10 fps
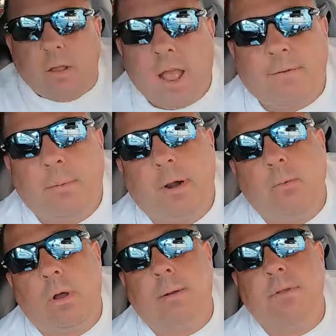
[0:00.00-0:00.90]
everybody,
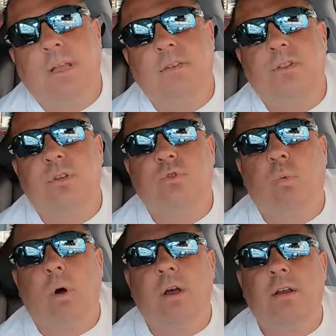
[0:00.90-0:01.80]
welcome to Taste This
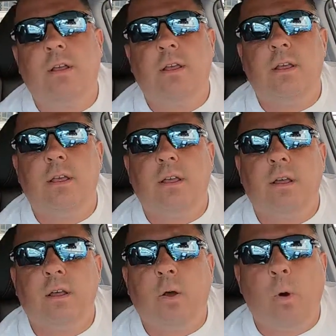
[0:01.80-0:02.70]
One.
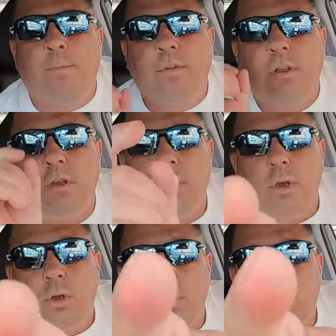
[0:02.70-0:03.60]
Hopefully
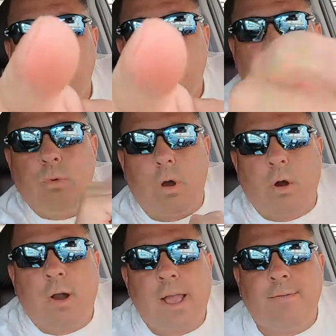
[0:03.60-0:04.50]
you
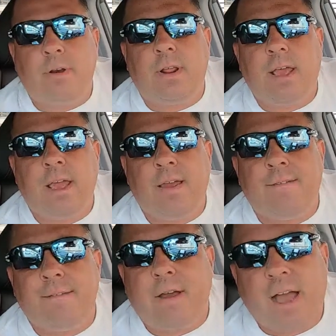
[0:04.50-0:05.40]
are having a
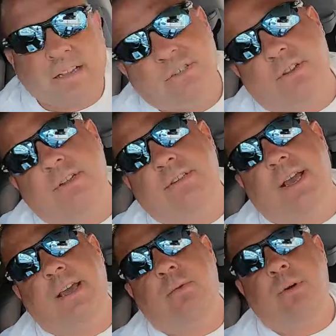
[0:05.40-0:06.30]
excellent
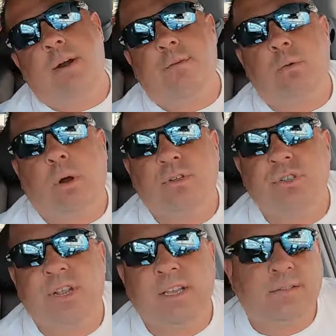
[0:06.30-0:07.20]
day whenever you're
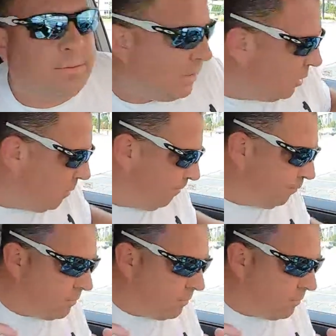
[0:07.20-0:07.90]
watching today's video.